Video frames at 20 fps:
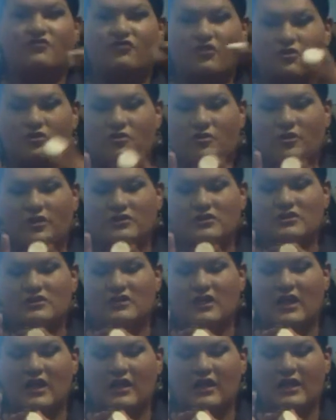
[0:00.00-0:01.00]
Real quick, this
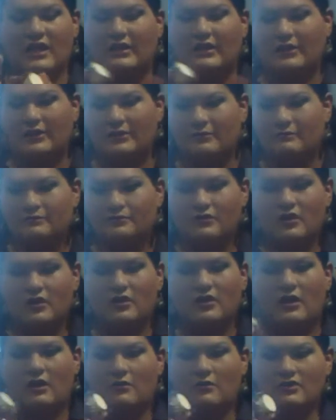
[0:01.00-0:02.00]
is cascarilla.
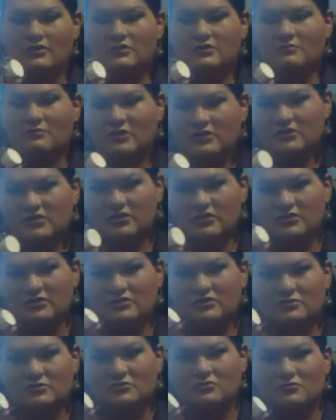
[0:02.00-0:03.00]
I wanted to mention
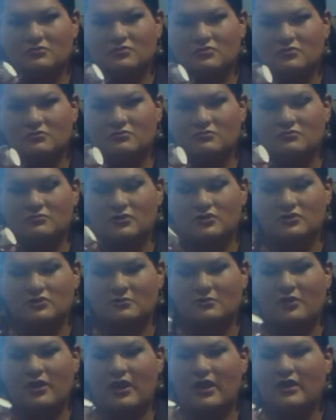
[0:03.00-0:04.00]
this to
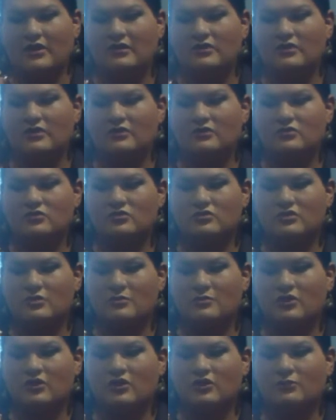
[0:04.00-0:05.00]
Mr. Brad and to
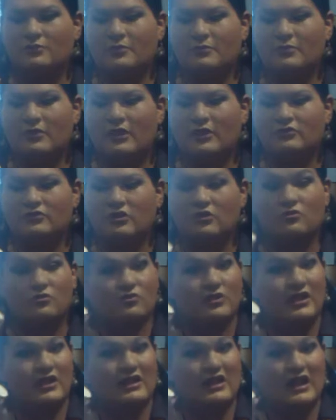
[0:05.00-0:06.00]
some of the other people out there
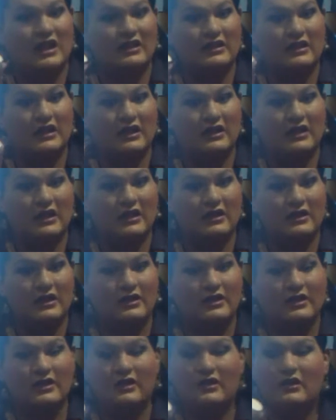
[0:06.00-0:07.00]
who cannot get
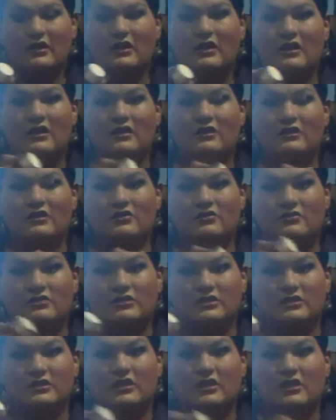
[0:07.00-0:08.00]
cascarilla.
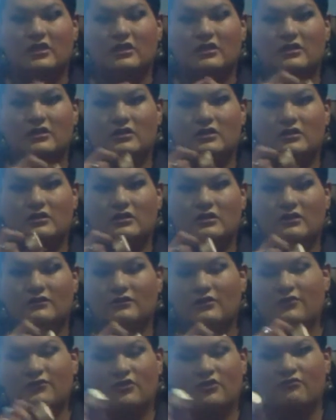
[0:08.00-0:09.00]
Literally,
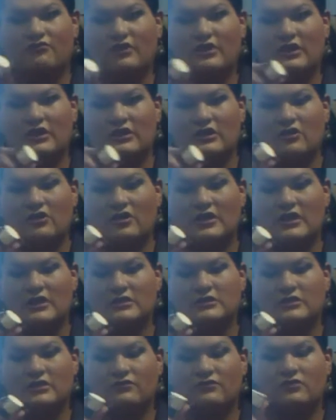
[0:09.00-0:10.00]
even if you're vegan and all
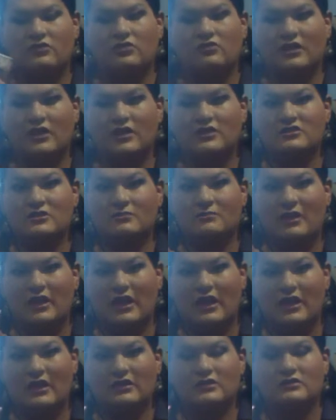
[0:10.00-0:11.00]
that stuff, you know, get some
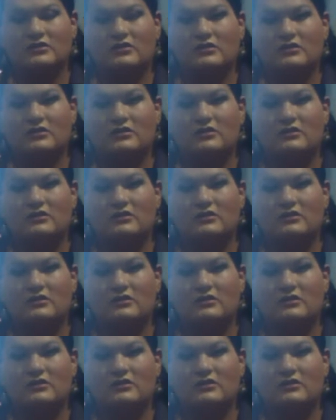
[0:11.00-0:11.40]
eggs